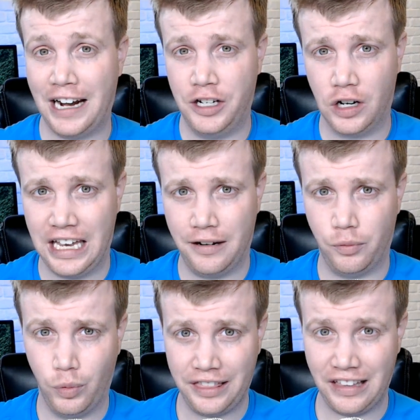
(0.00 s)
here again
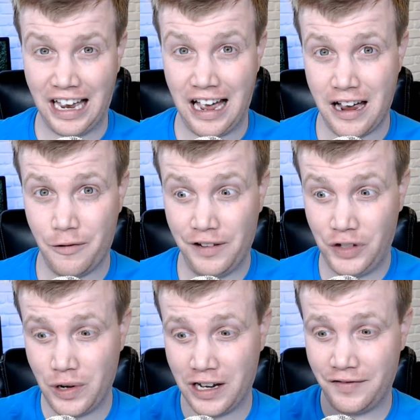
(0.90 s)
with a
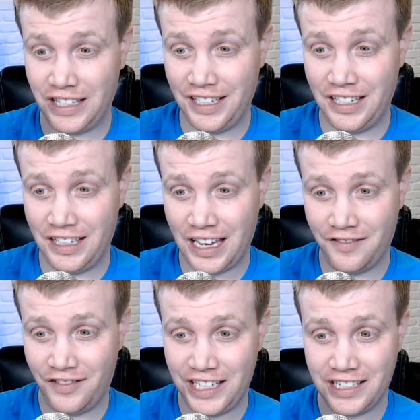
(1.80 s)
review of the
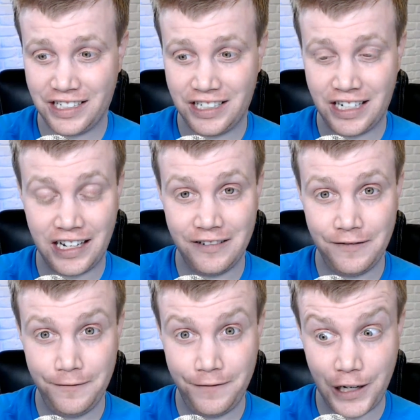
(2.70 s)
NVIDIA
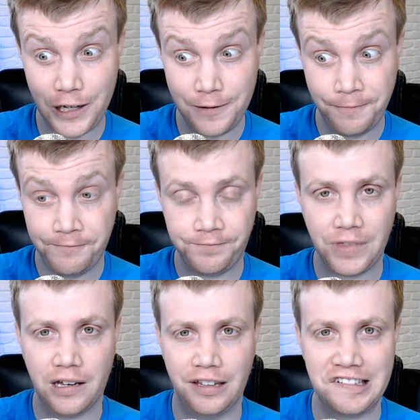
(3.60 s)
Titan V.
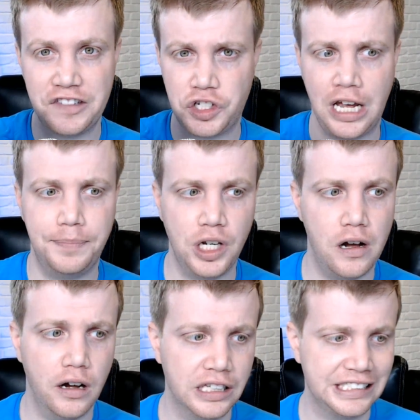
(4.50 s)
This is the top
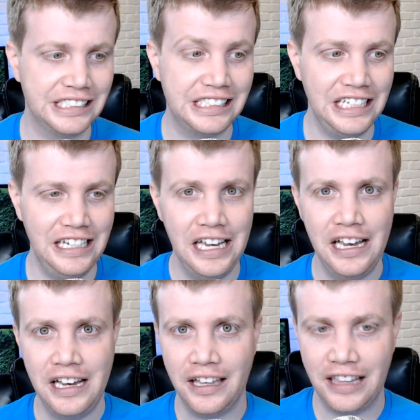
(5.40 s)
dog. This is the
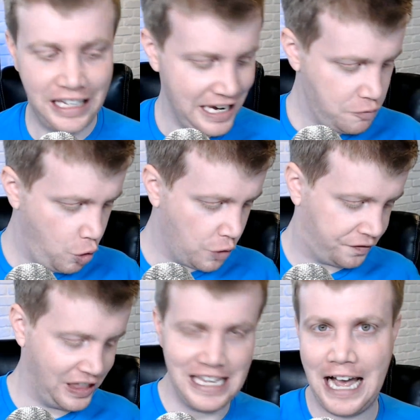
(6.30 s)
the king wolf,
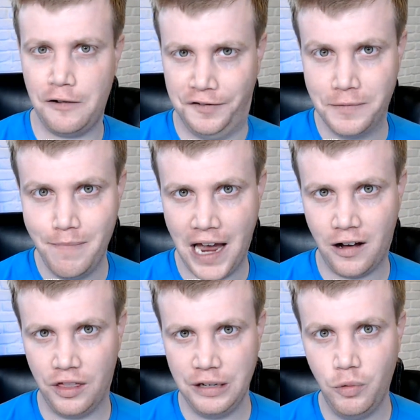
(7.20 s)
the alpha male,
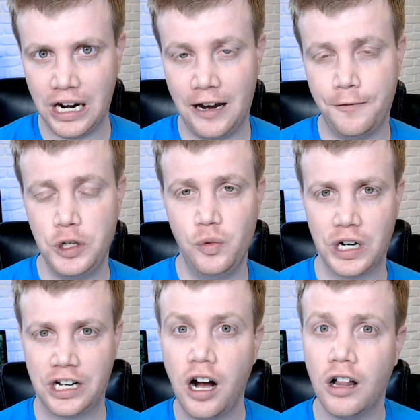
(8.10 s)
the whatever you want to
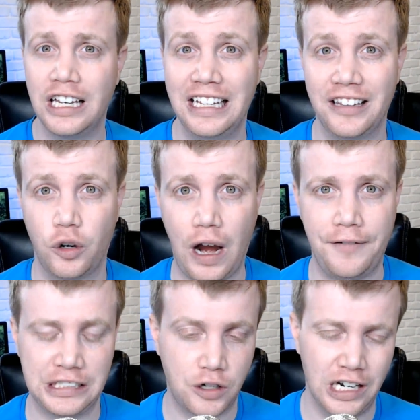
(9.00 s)
call it in the
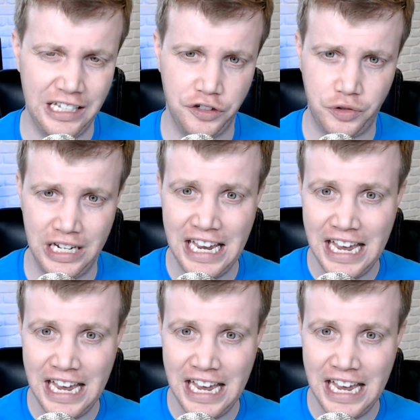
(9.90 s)
graphics card industry.